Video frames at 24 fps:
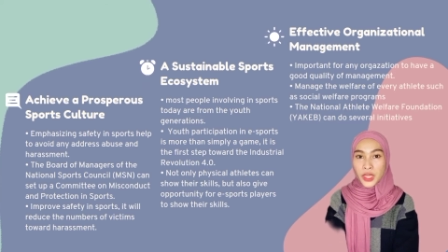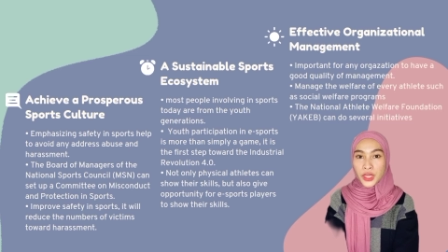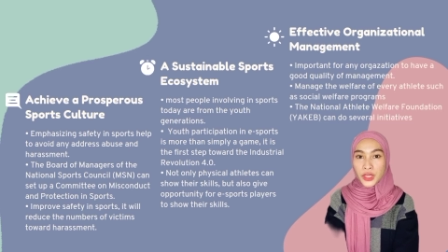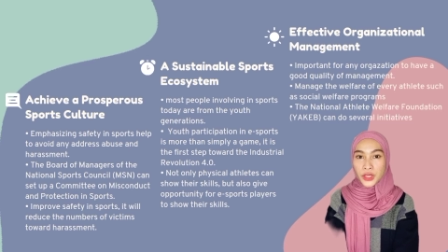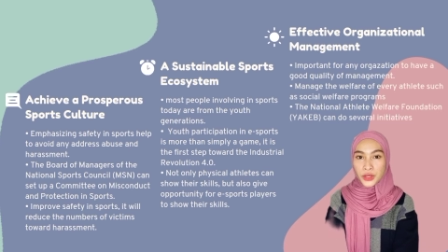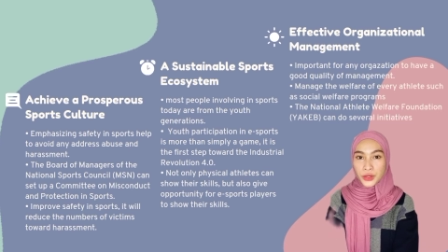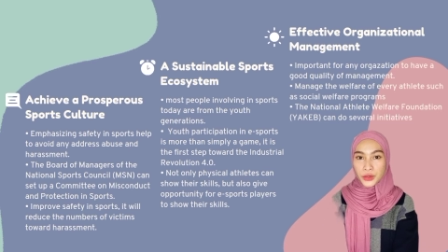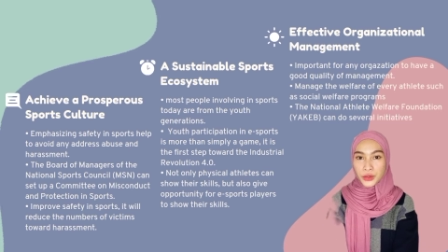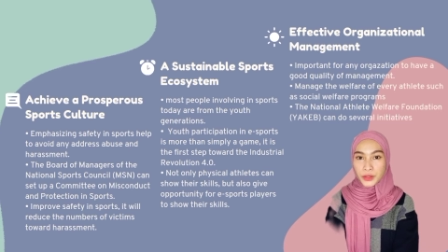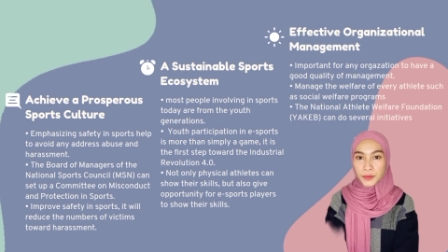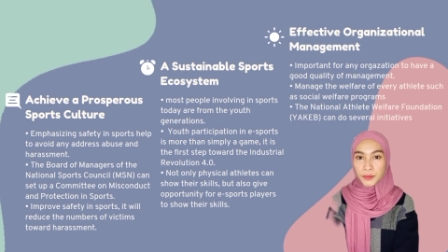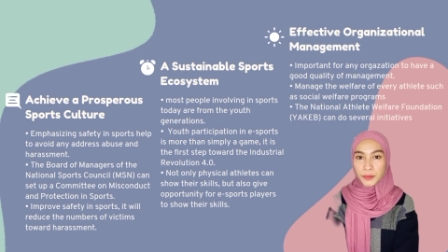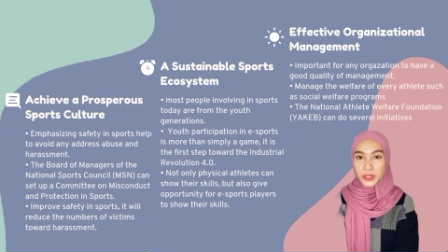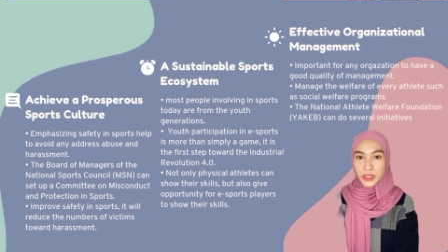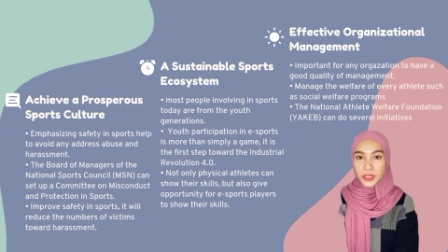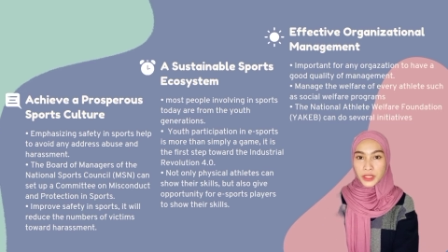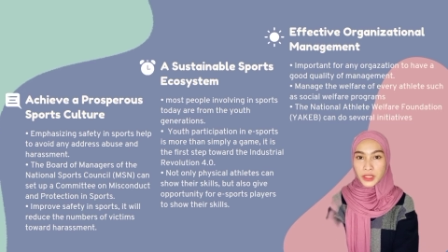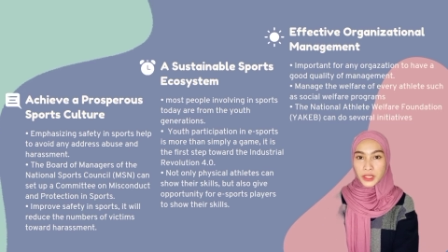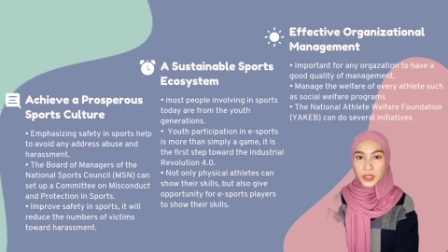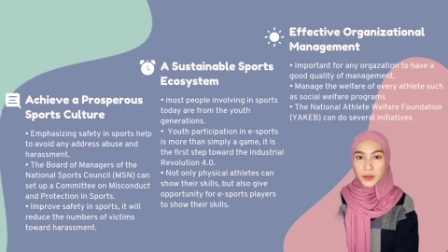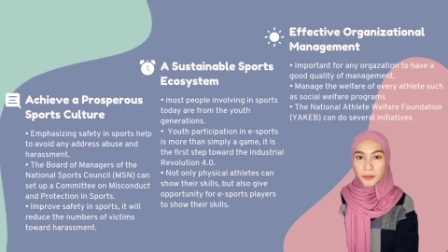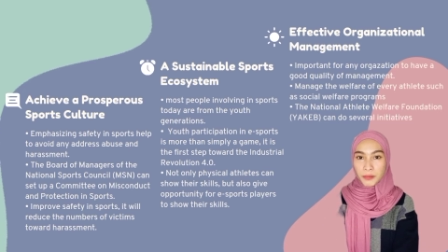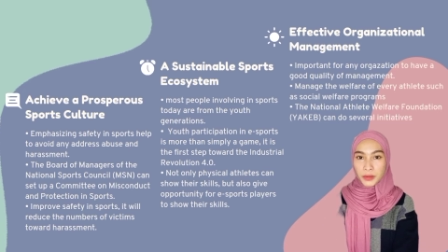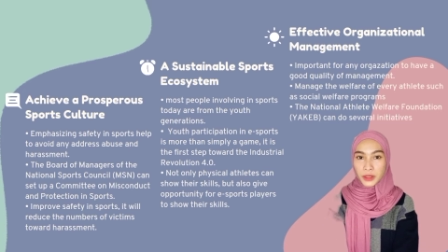Youth
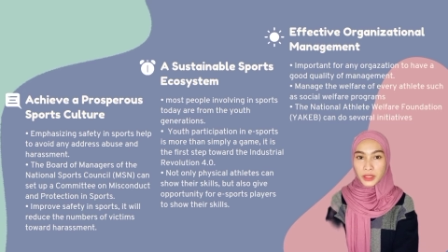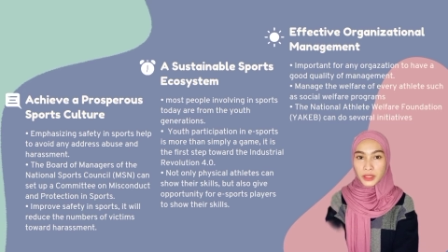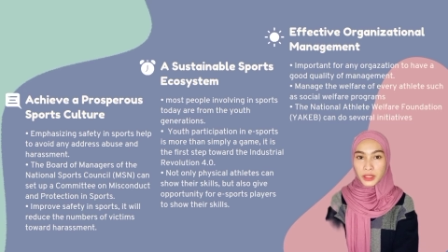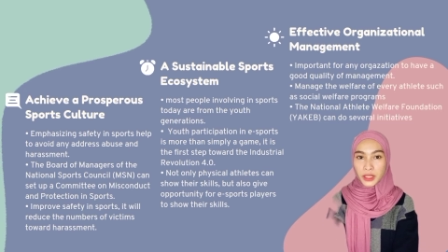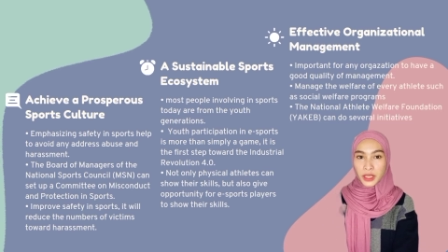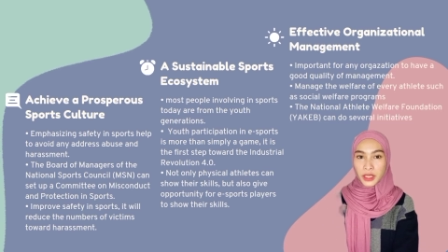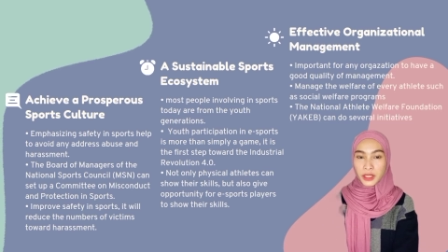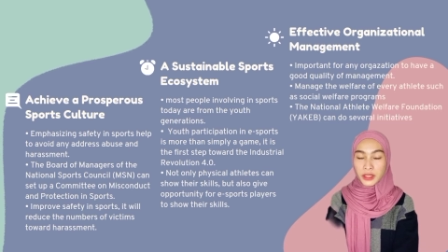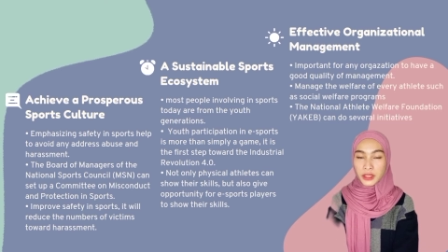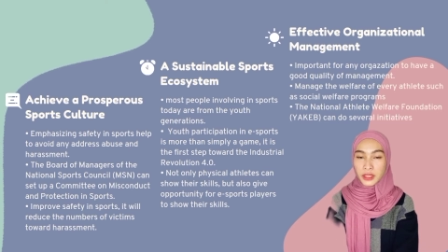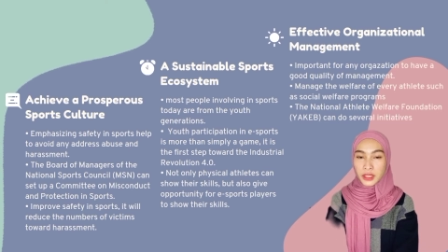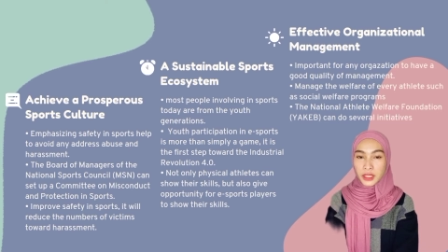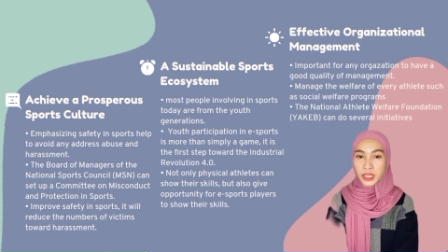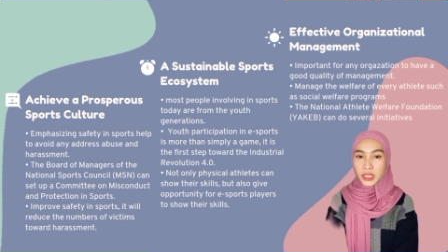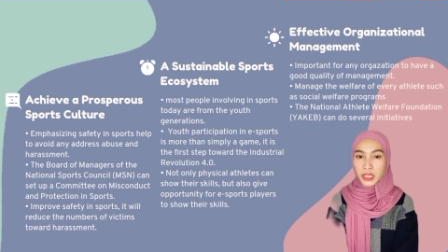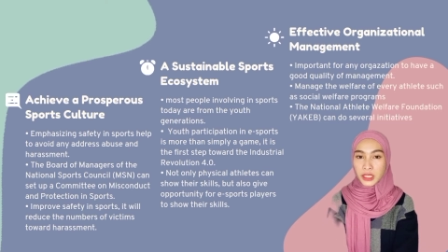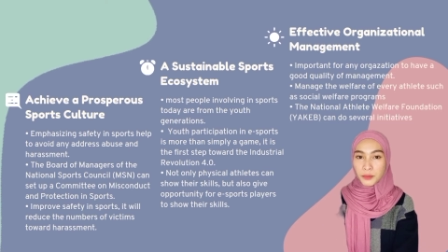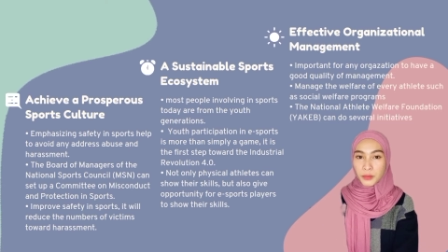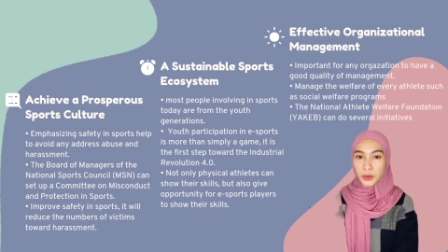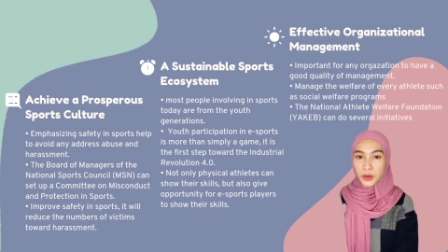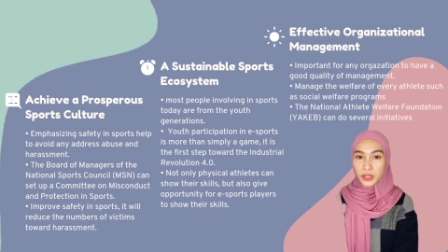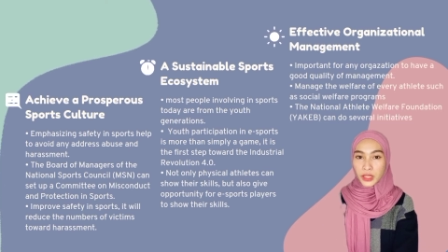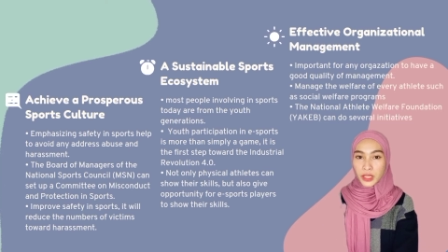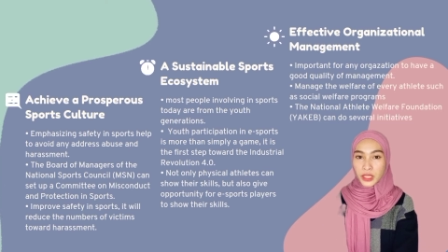participation in
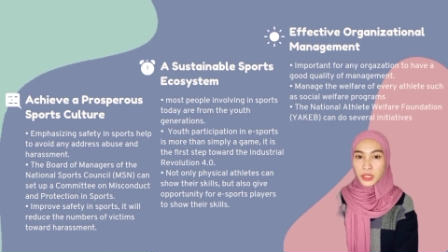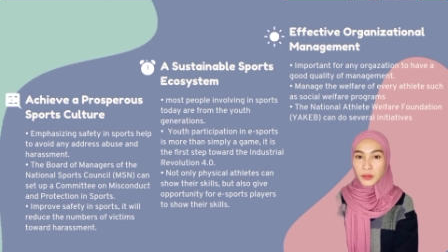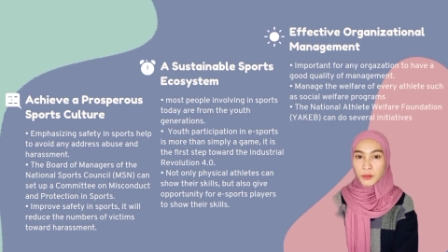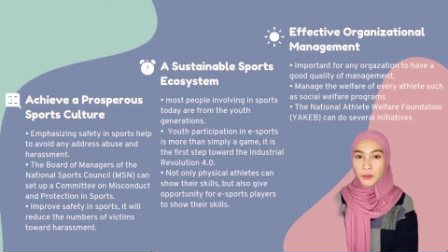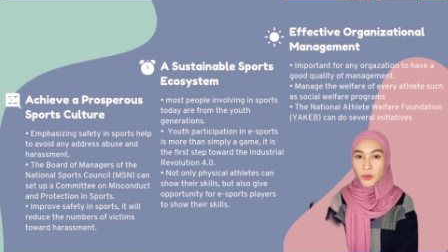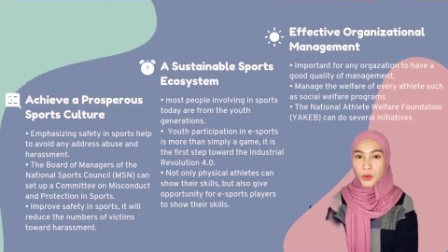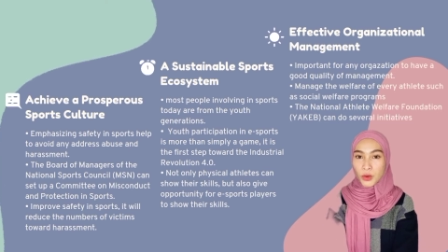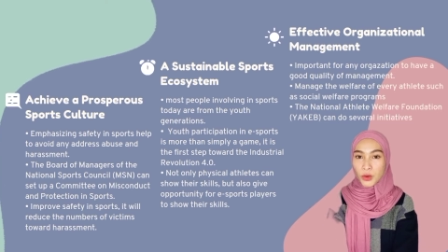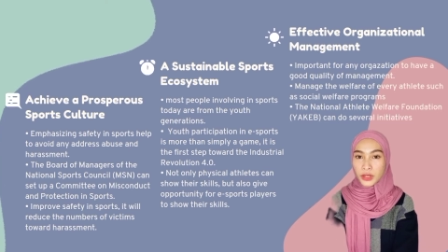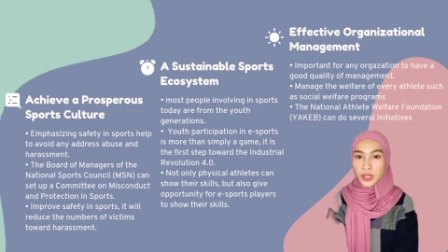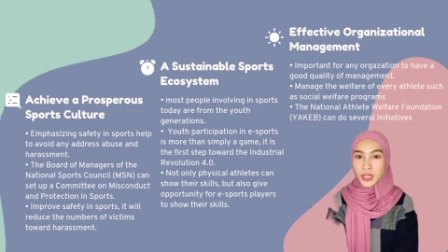esport is more